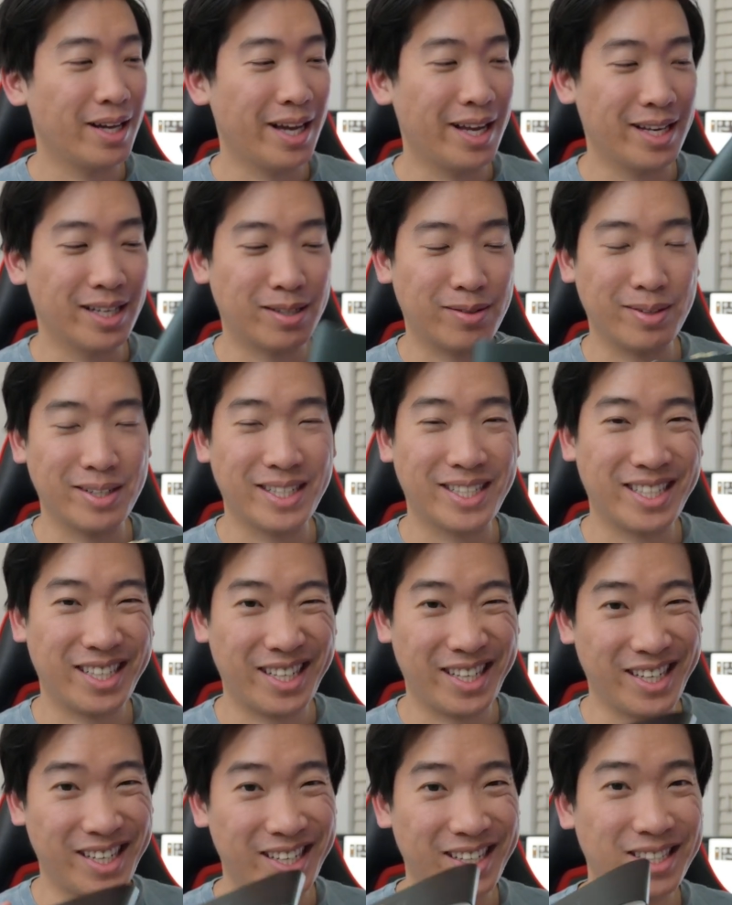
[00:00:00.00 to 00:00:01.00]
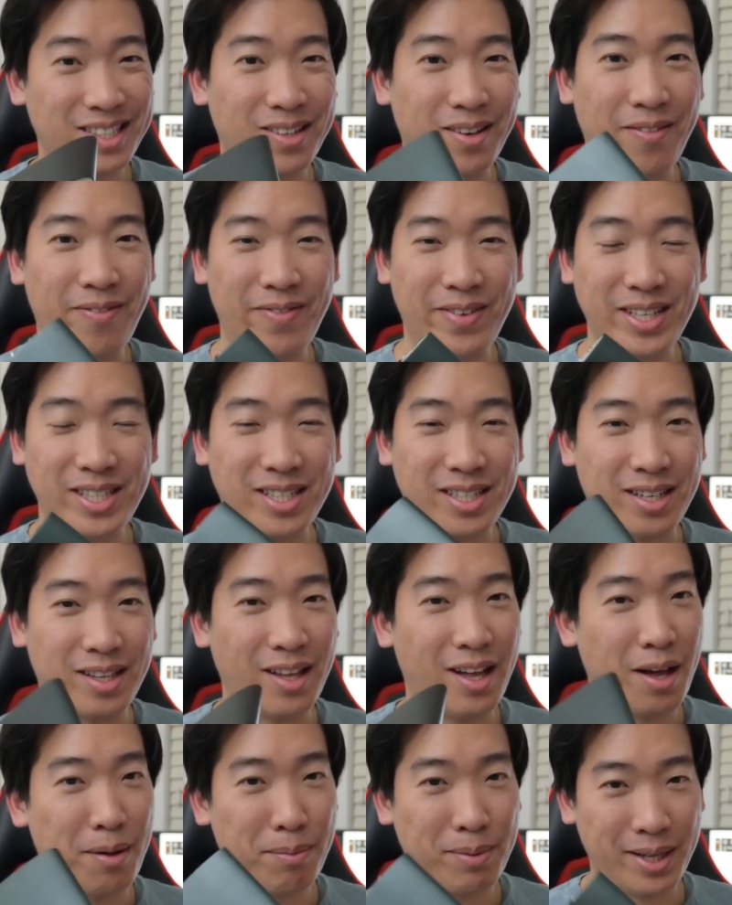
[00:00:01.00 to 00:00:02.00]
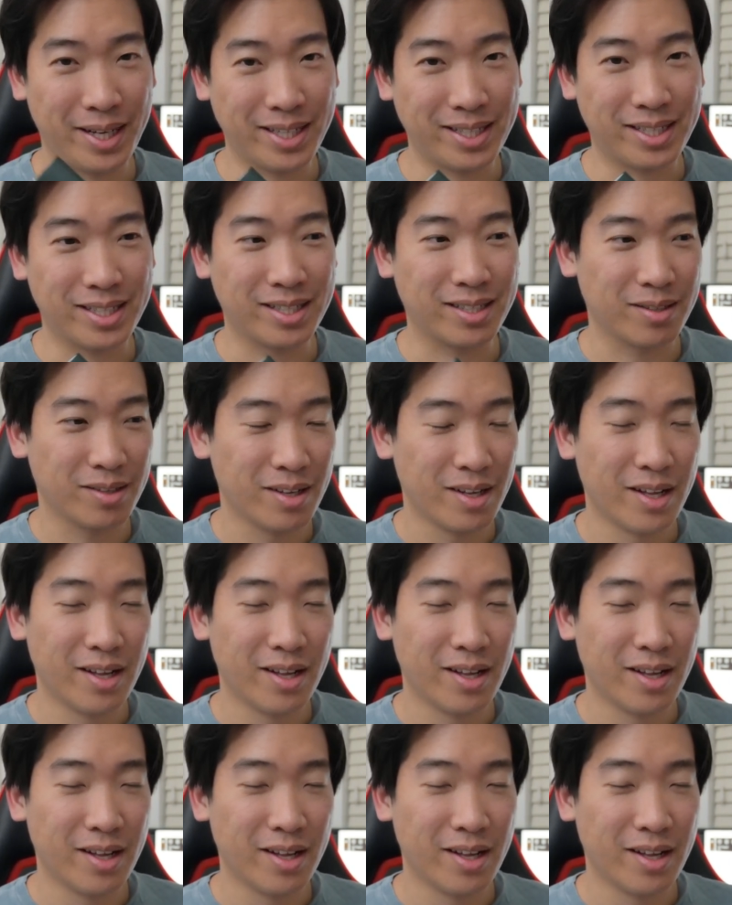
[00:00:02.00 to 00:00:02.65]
and it's really skinny, so it fits in a lot of places